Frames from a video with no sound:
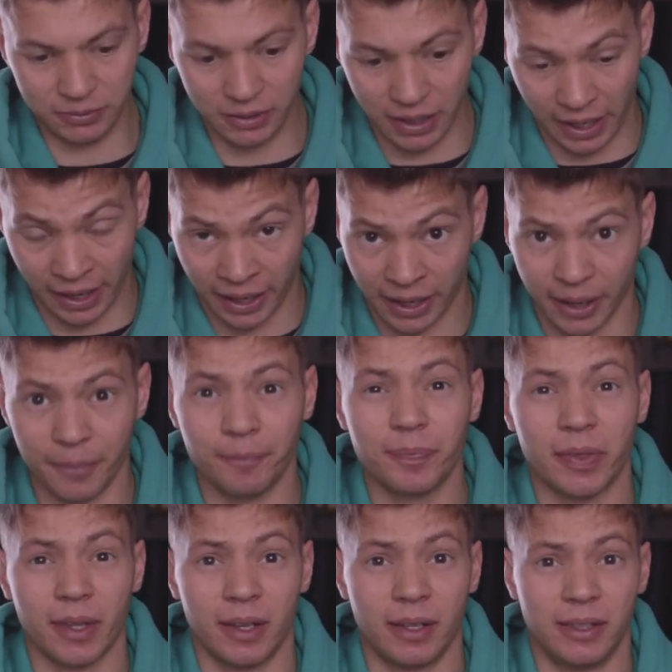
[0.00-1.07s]

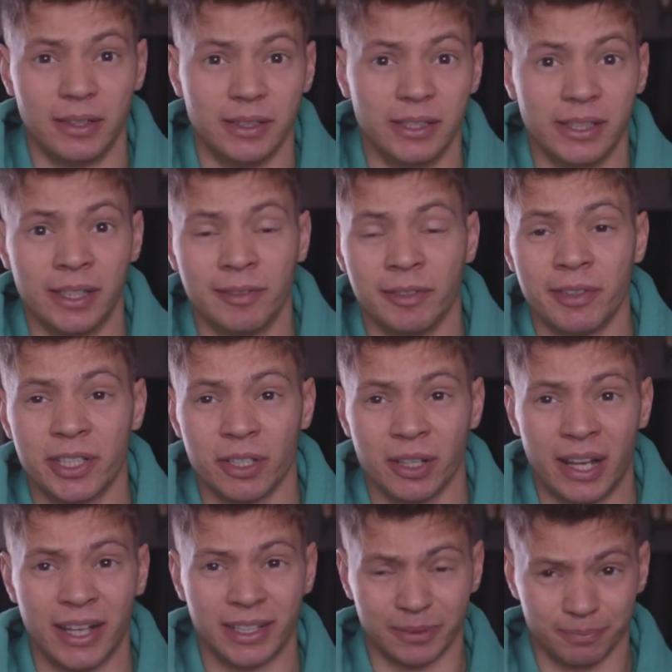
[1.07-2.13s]
Leave the video a
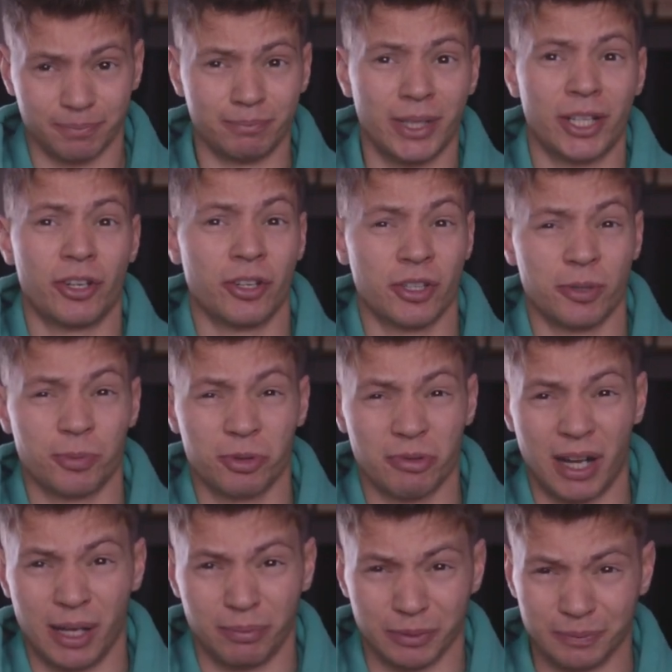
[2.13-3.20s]
like, make sure to
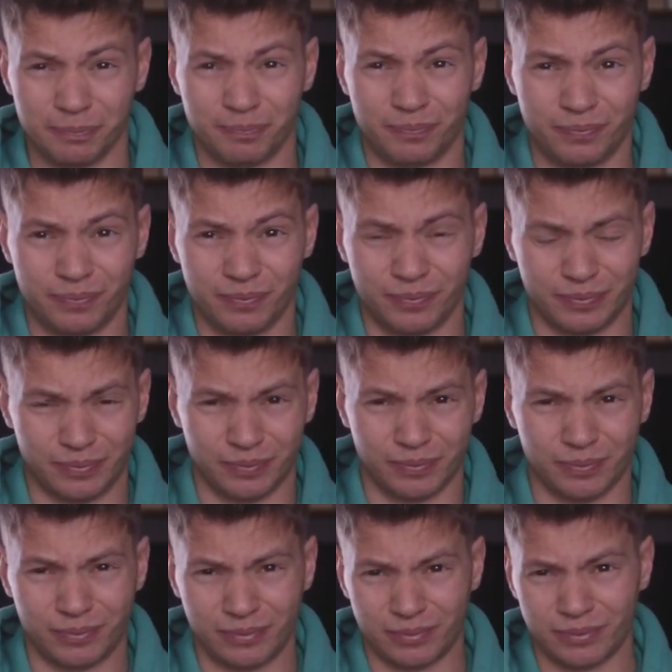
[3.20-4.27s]
subscribe.
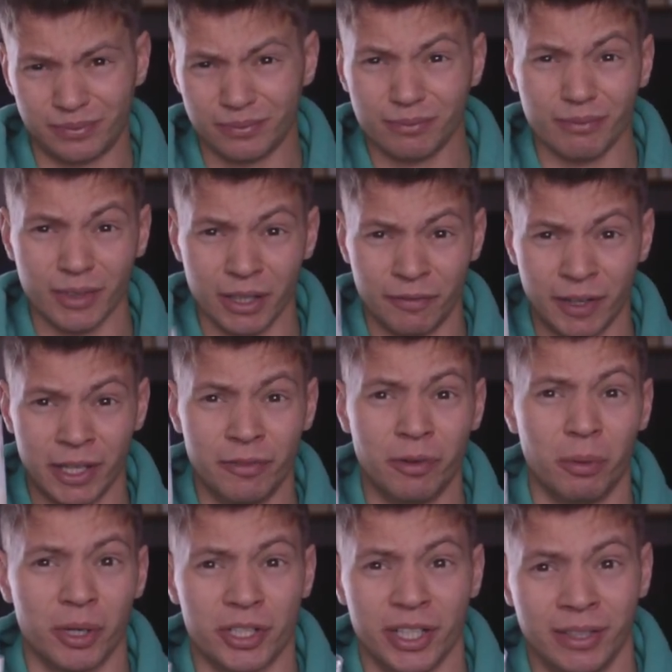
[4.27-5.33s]
And thank you for
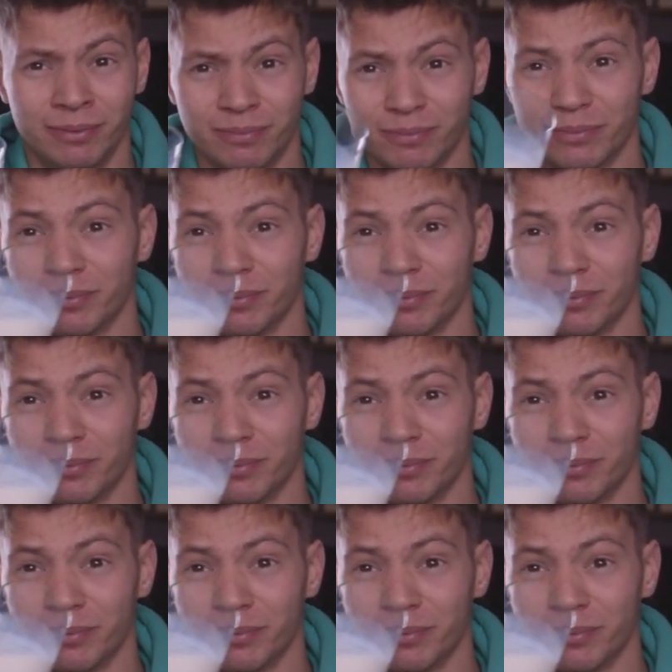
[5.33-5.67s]
watching.